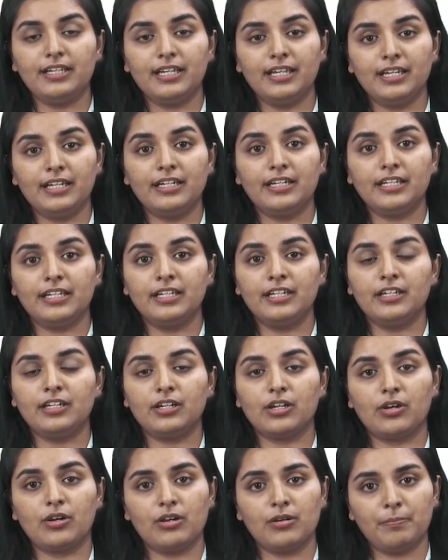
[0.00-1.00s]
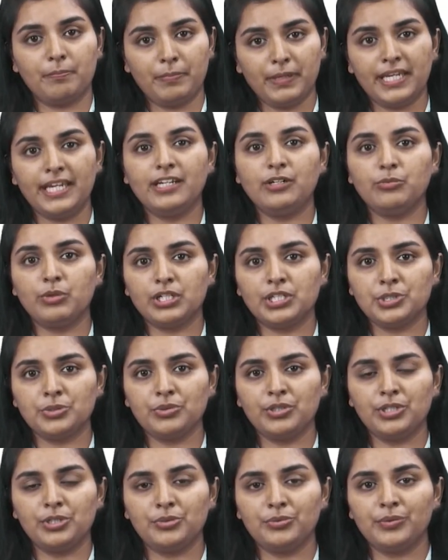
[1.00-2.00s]
And in paid, what you
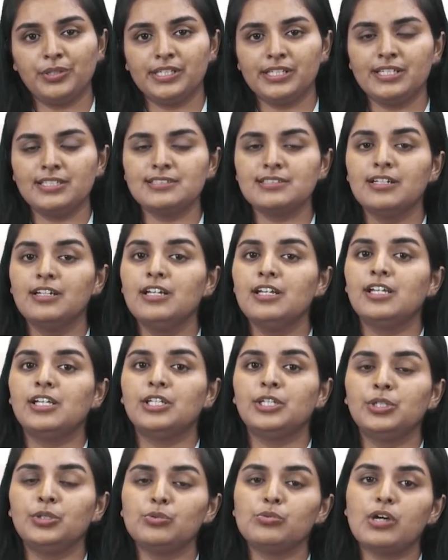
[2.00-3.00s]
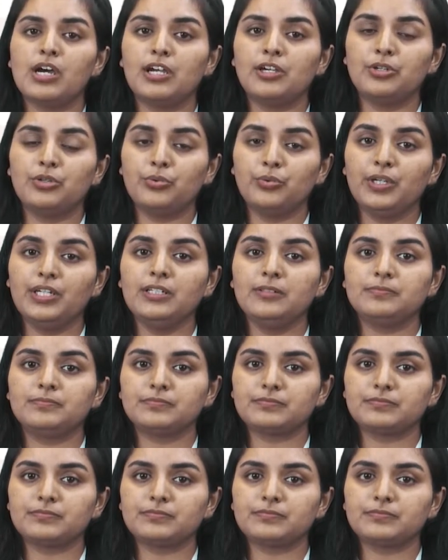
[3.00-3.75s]
are doing is you are doing